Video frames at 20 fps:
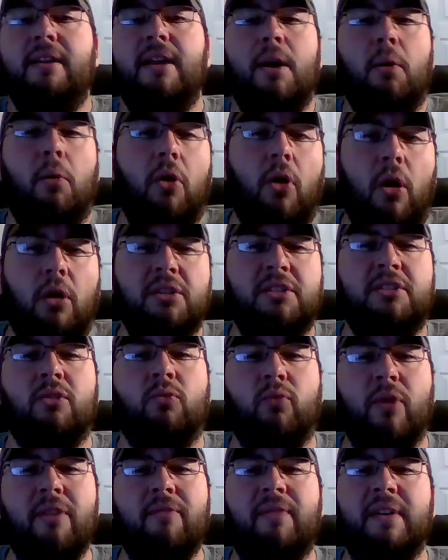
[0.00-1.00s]
and we'll also
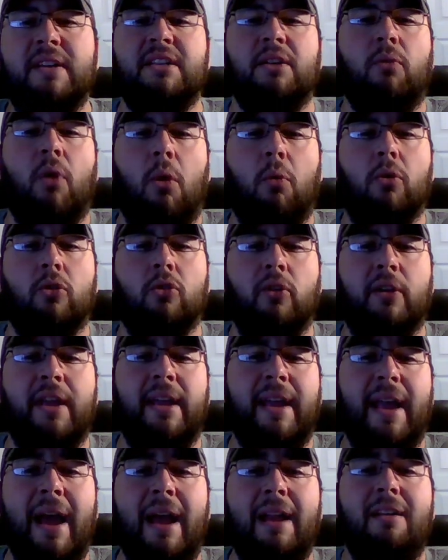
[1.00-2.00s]
revisit what we're
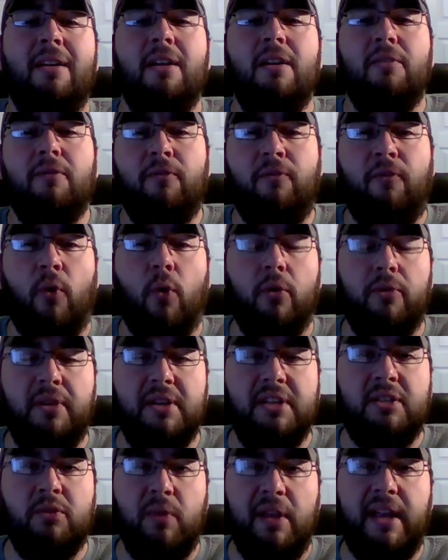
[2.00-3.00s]
looking at for
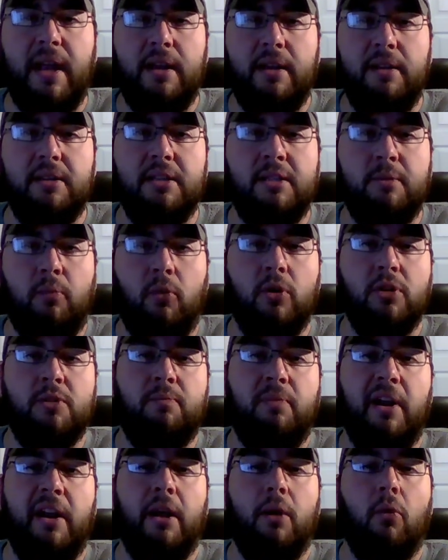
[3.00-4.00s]
this weekend in the sports
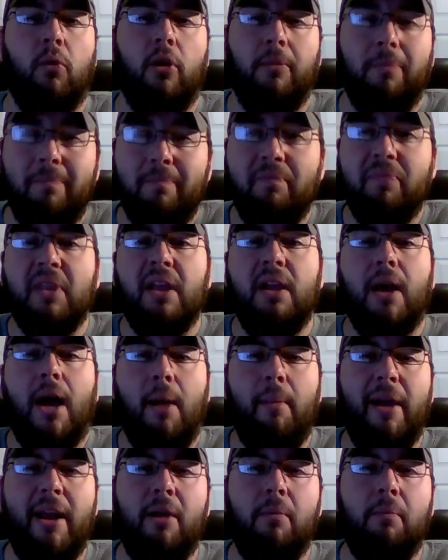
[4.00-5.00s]
betting world.
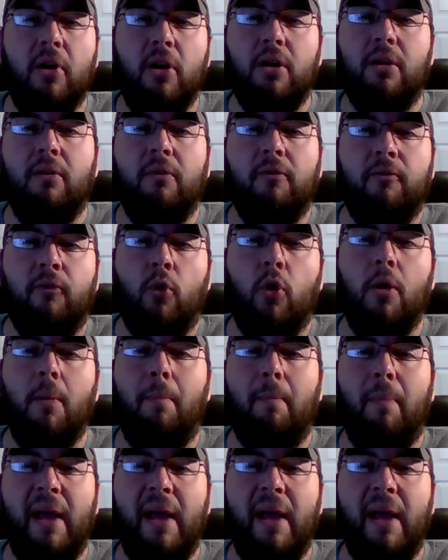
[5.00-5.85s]
I'm Adam Burke for